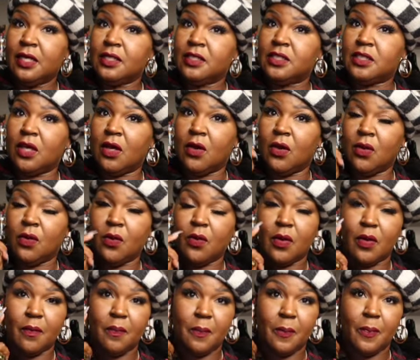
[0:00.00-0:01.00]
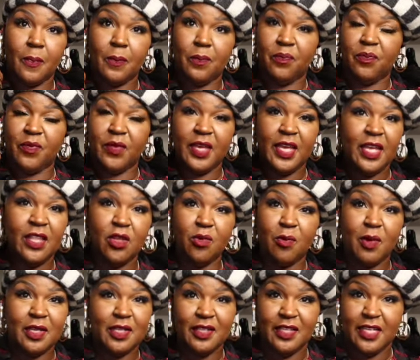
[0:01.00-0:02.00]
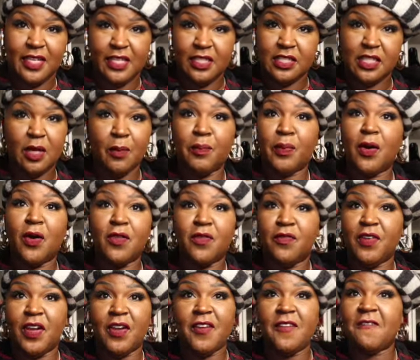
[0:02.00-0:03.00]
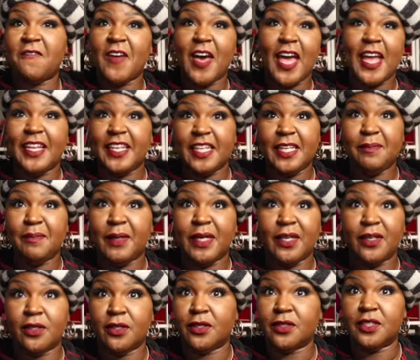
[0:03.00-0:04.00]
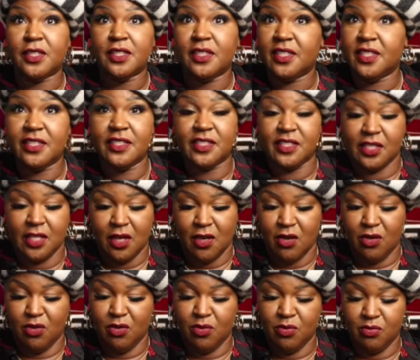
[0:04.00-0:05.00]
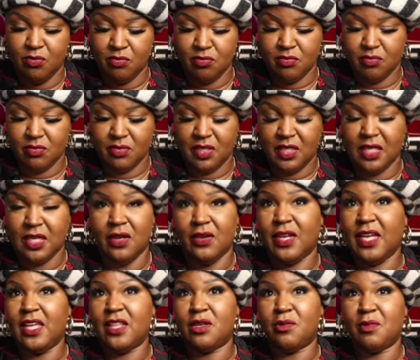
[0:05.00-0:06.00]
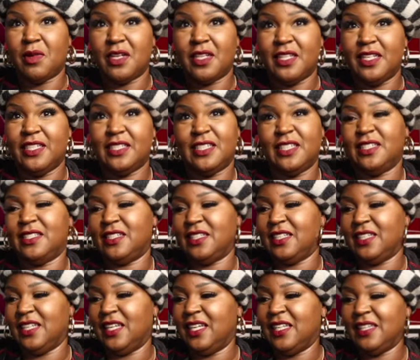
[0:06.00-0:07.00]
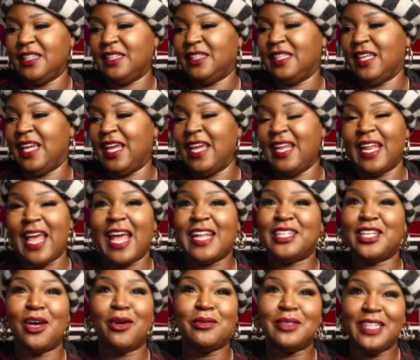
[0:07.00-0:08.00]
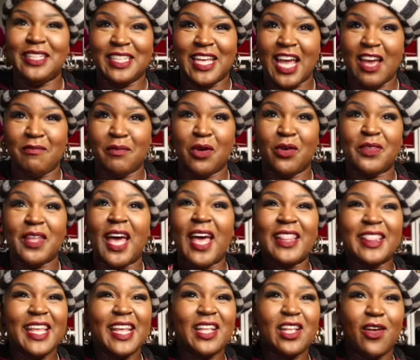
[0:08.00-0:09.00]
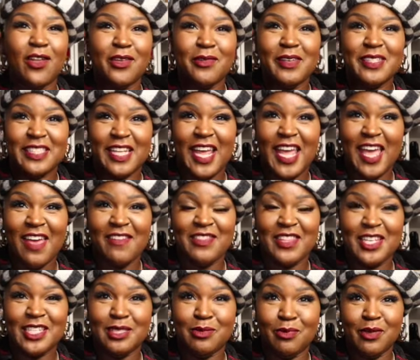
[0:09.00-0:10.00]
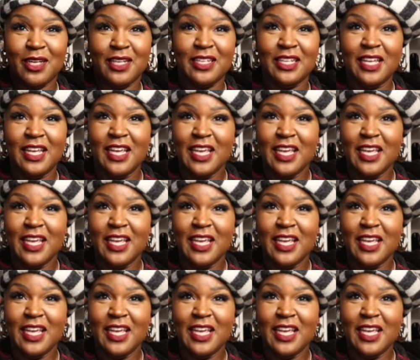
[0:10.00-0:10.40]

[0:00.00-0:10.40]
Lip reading: So either one of these, they're both very finely milled, and so, you know, either one of these is, and I don't need to have both. I think the only reason I have this one,